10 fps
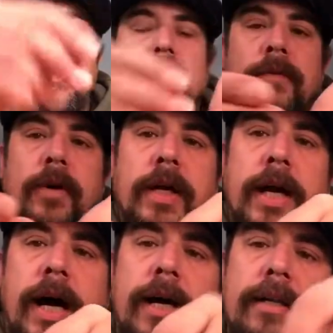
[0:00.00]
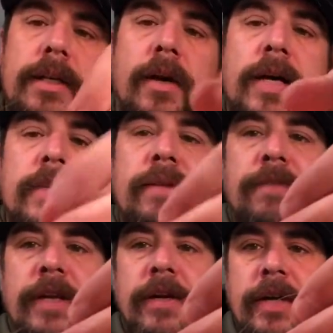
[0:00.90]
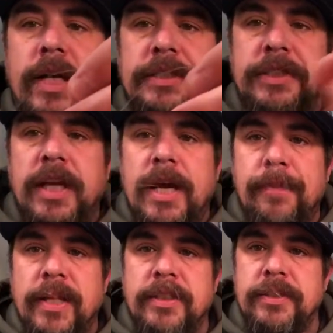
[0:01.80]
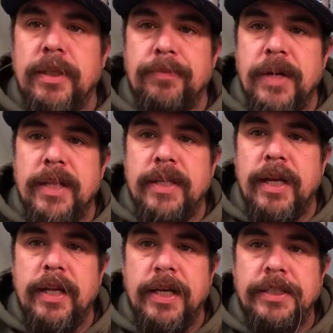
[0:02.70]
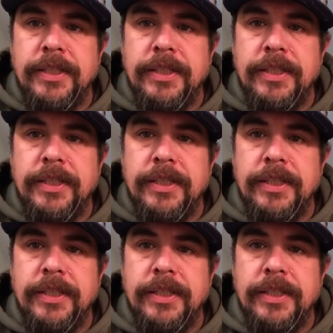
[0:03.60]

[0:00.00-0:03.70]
I've already got, you know, I did the video yesterday about the slip knot that I like